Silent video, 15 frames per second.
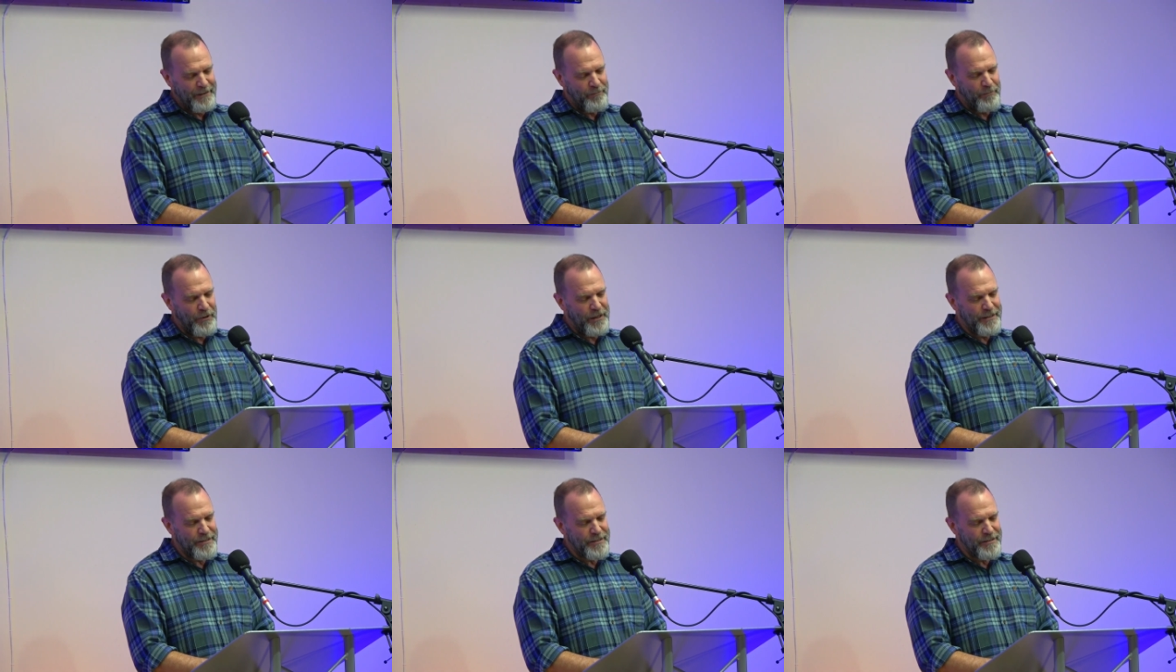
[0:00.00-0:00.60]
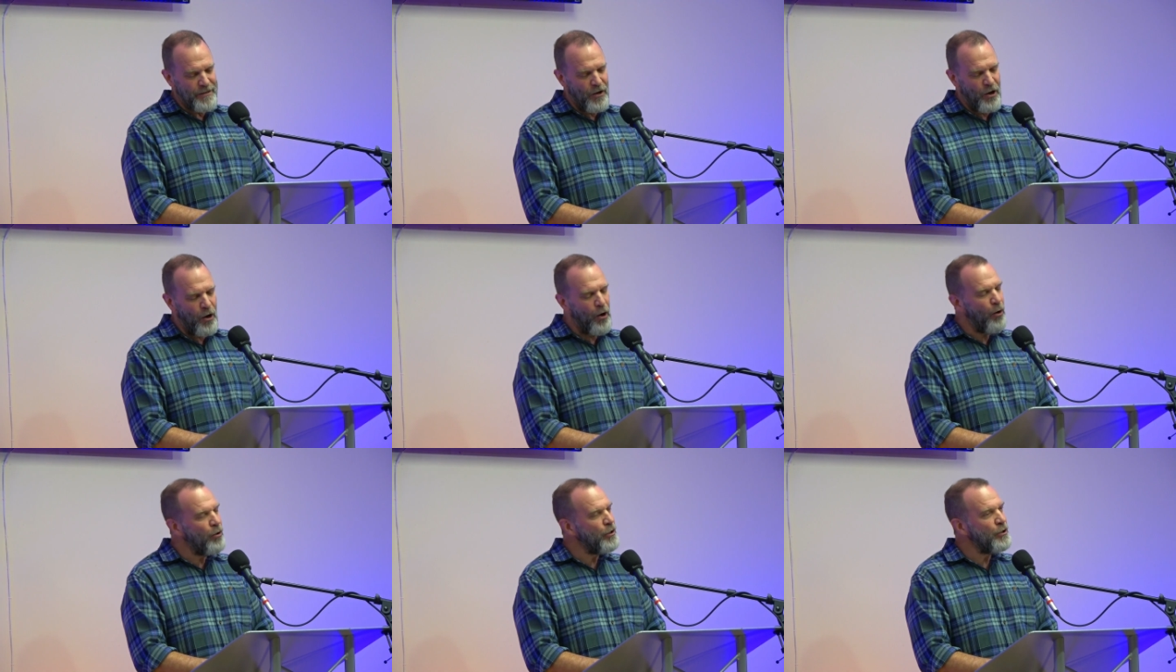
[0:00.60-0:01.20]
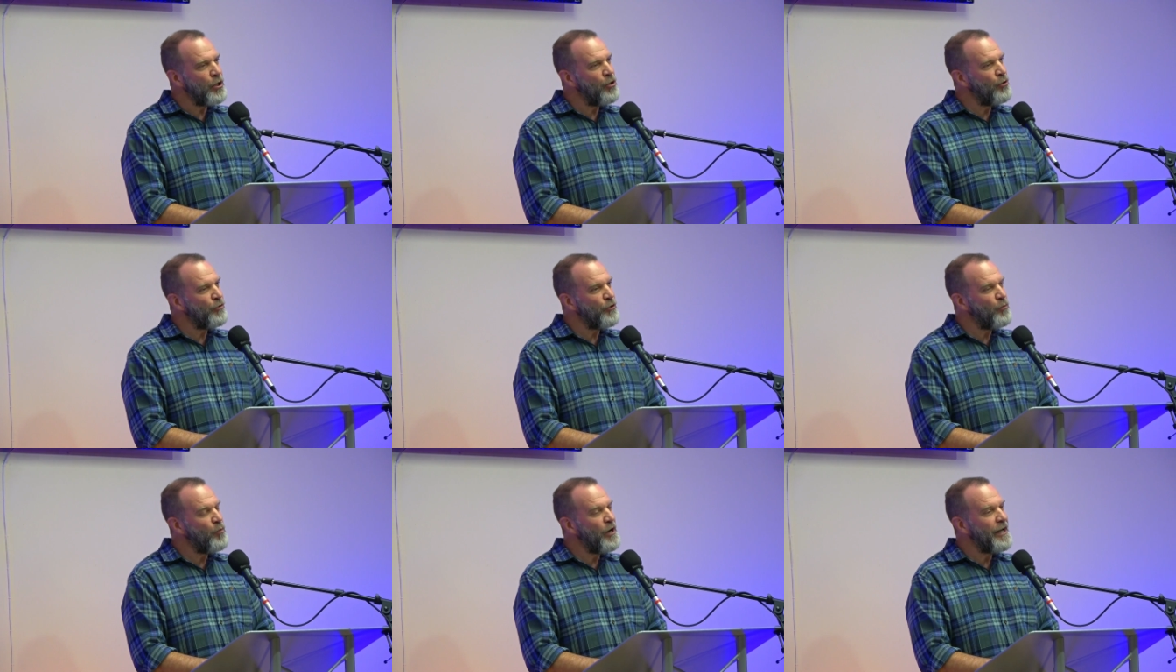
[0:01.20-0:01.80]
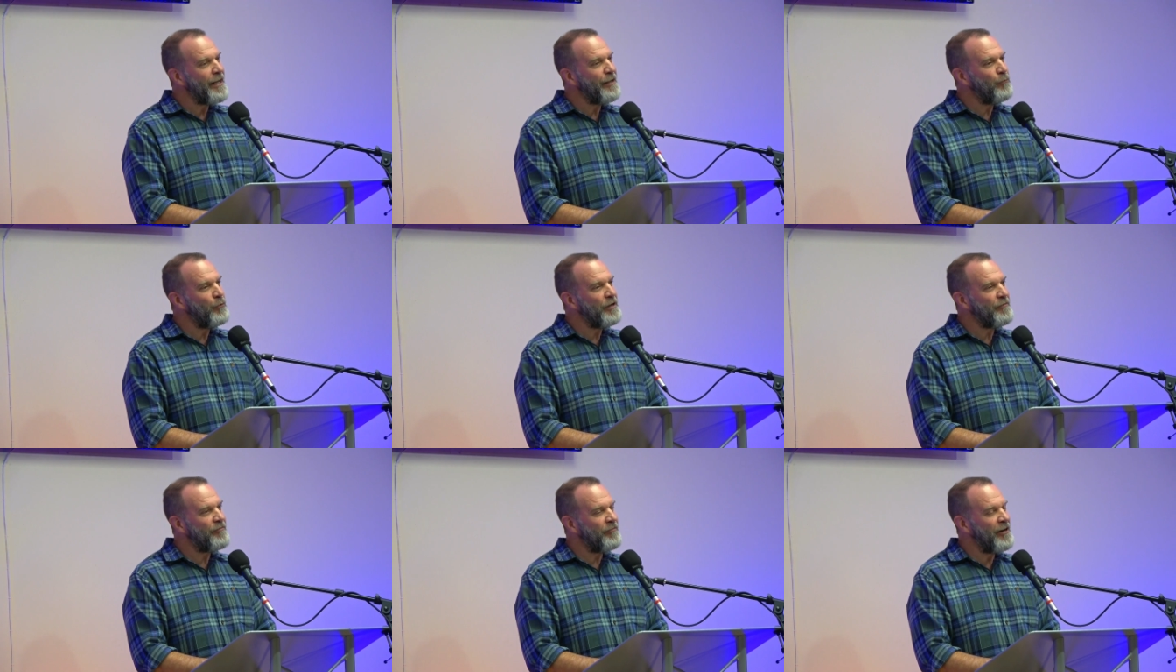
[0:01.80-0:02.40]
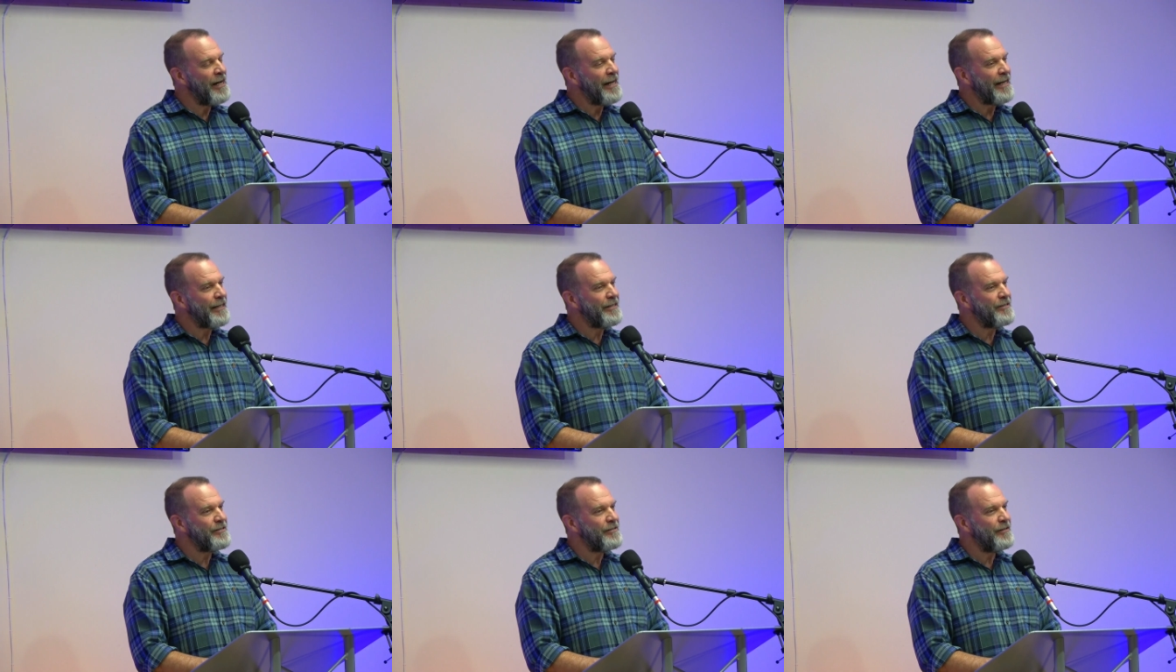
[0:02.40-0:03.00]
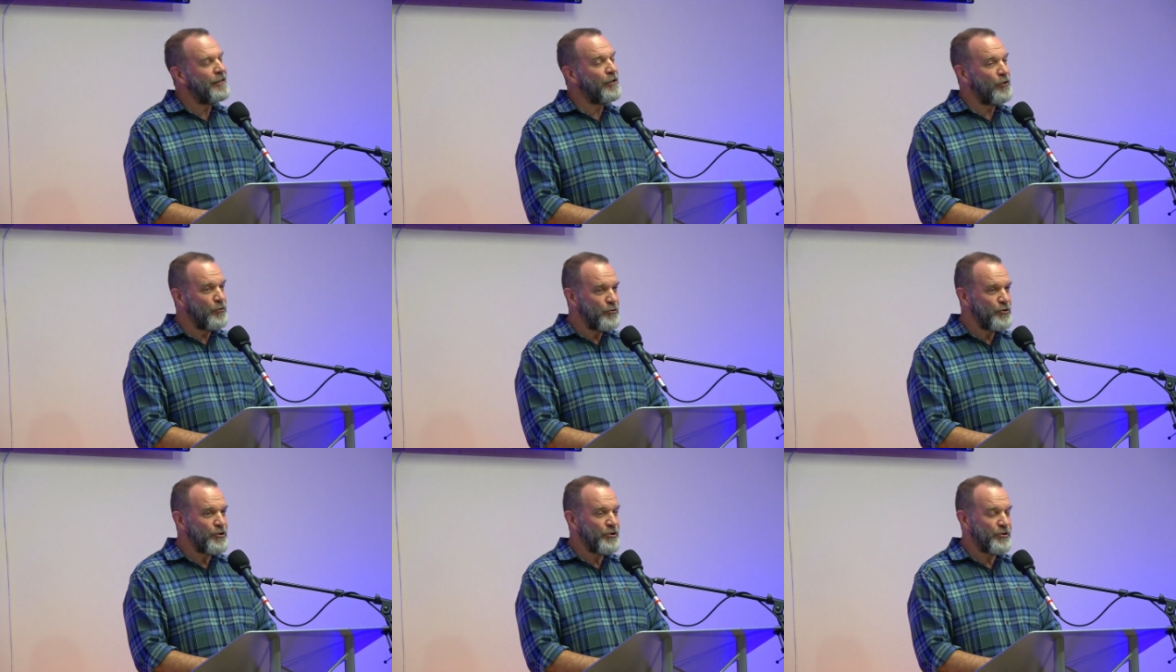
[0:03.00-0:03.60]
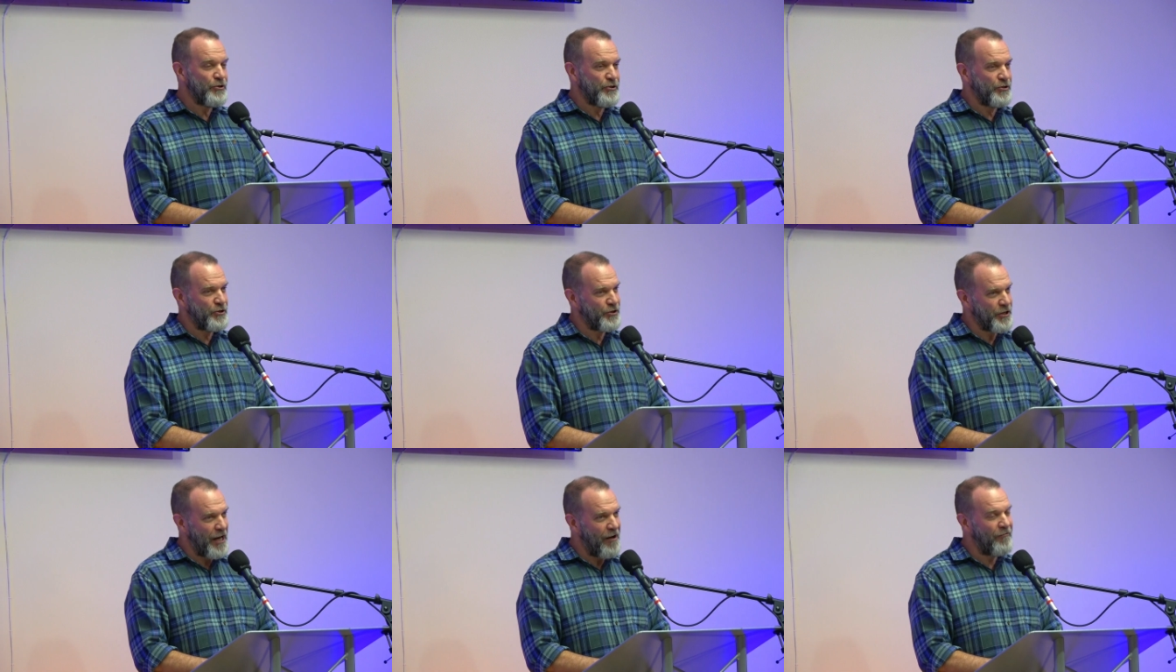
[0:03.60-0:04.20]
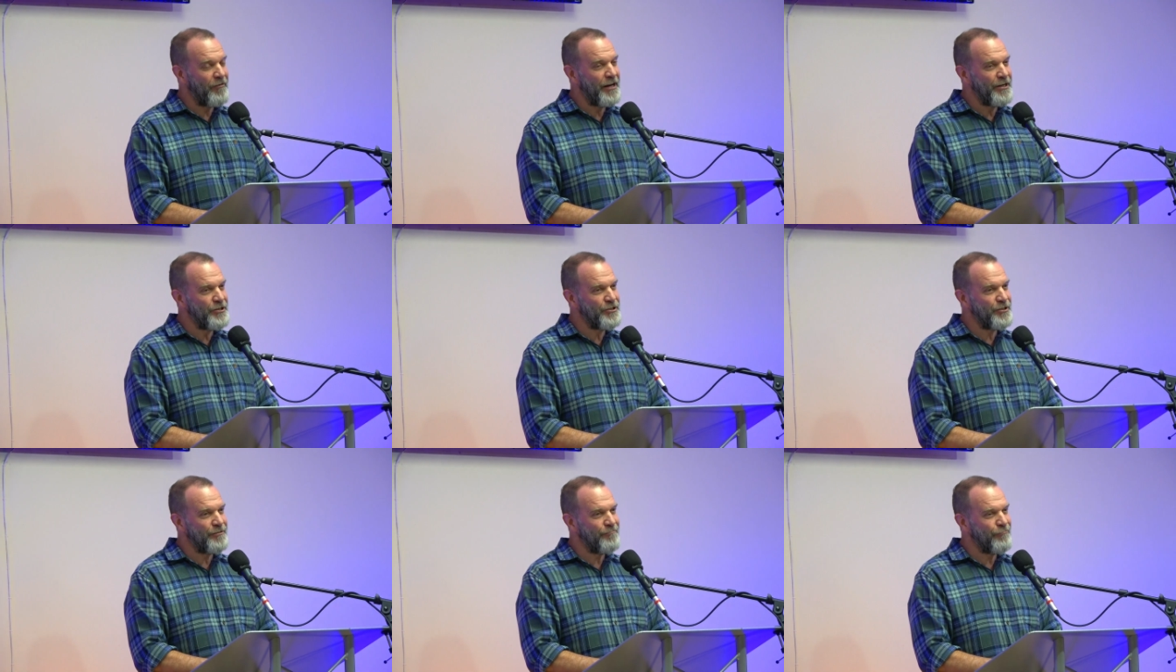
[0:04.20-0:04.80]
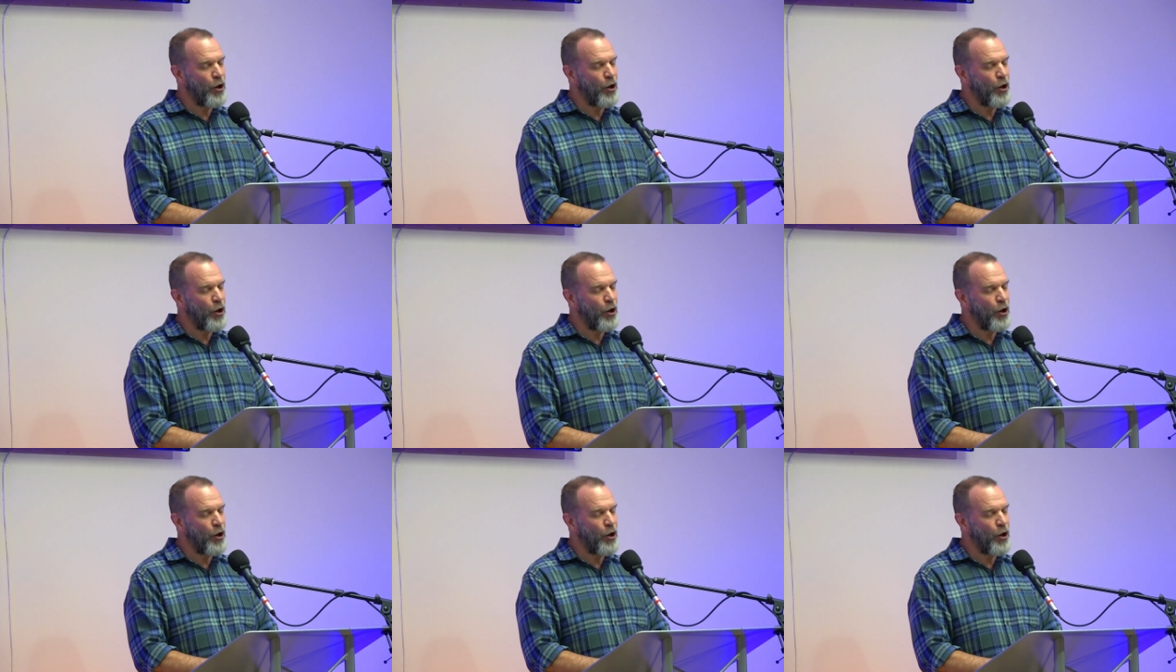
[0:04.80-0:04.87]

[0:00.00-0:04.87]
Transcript: But all along the way, we find allusions to salvation.